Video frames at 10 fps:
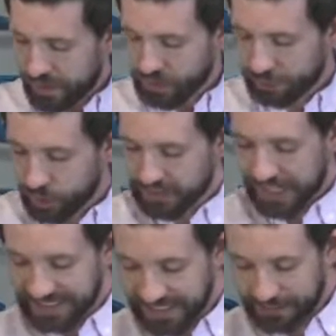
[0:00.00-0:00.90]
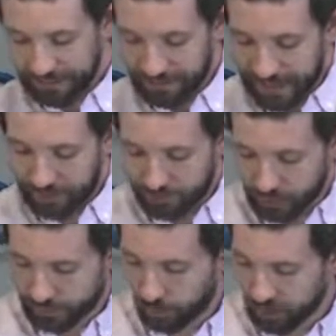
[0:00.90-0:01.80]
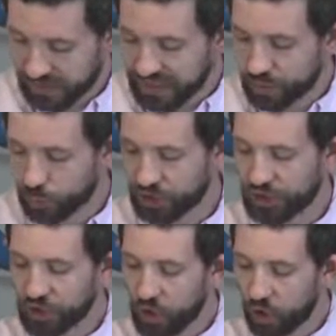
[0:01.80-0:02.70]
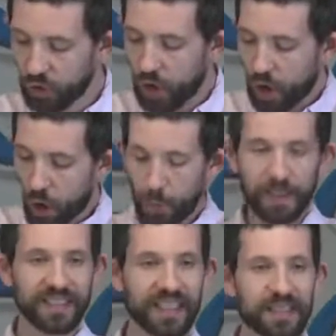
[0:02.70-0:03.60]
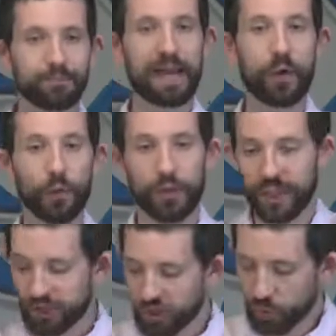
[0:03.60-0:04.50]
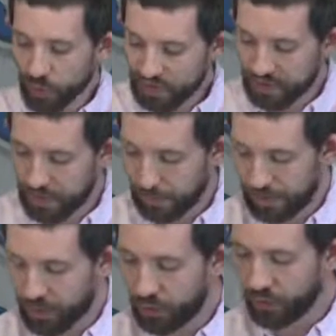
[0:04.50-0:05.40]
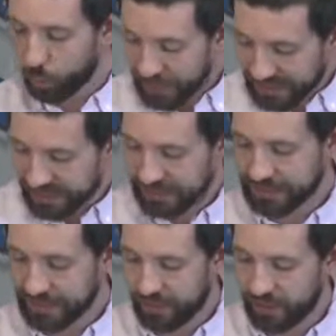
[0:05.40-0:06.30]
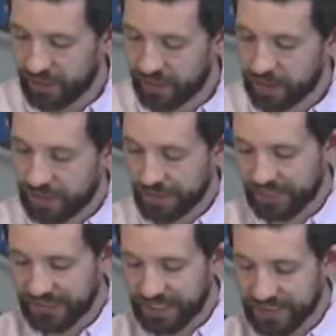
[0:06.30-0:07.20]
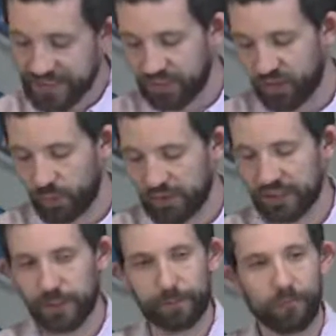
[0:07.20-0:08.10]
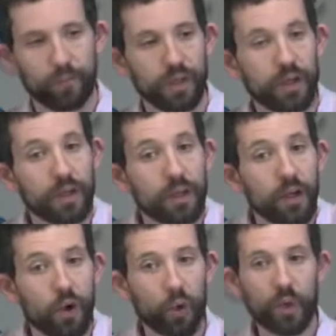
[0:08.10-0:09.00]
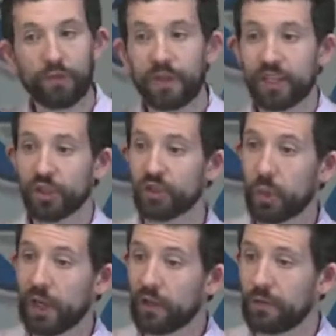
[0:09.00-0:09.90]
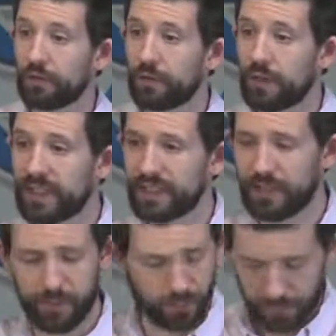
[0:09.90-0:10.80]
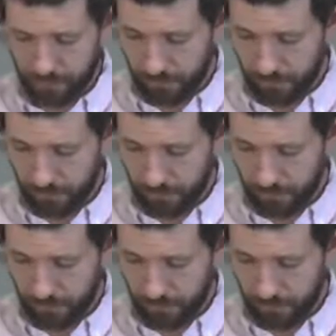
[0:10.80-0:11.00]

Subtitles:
There's a verse, Isaiah 5, verse 14, where Sheol opens its mouth in Jerusalem and all the wickedness therein descends into it. Or Revelation 12. It's a